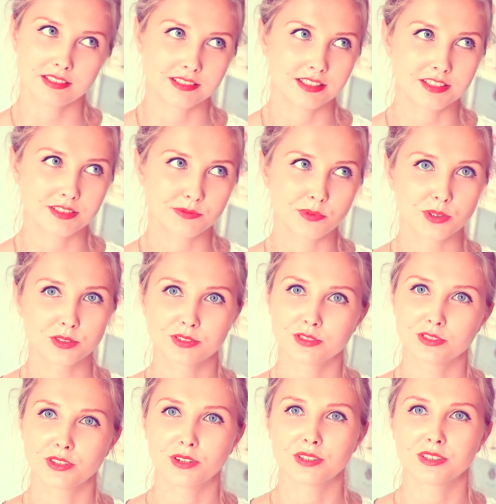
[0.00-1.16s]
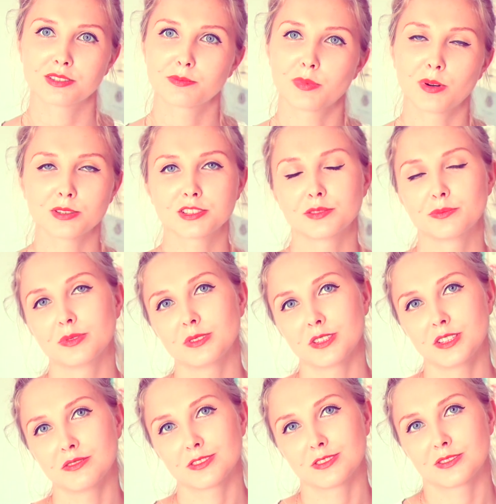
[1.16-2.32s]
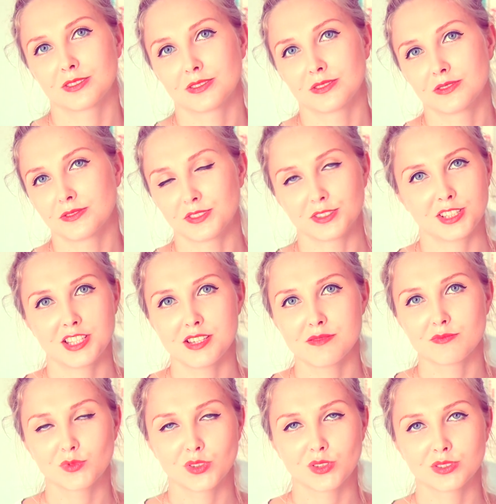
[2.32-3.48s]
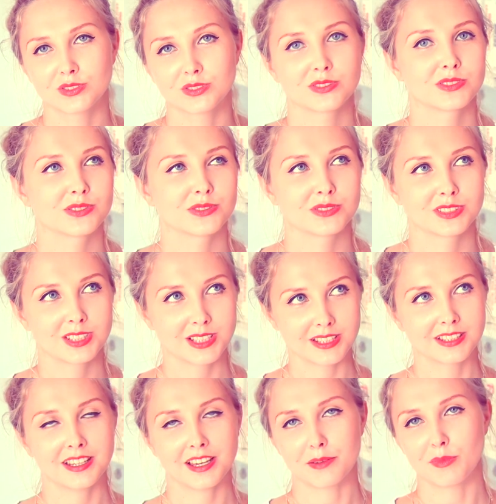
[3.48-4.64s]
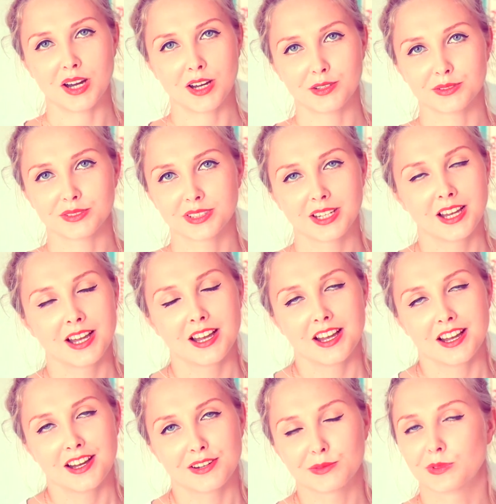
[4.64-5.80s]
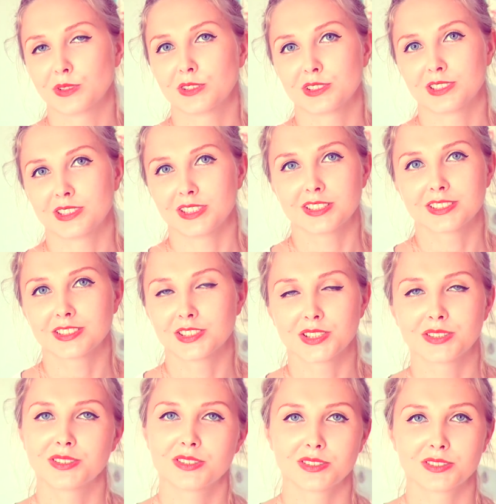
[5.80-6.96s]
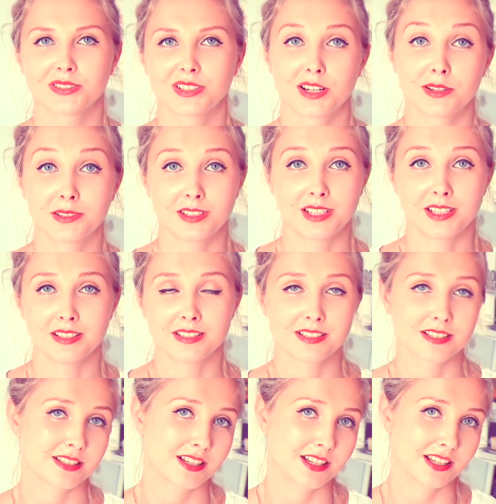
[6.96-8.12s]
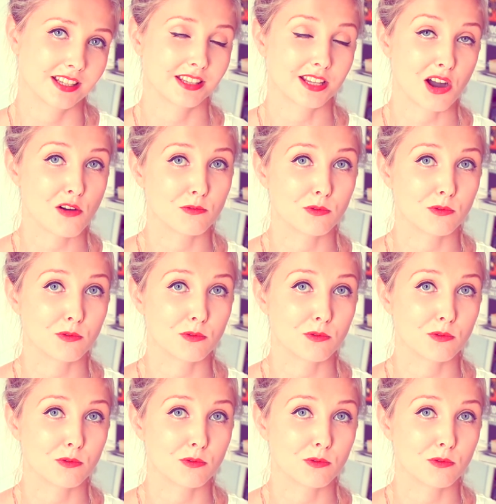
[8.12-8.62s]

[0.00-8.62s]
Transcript: it was not possible even for him not to think about what is going on nowadays in our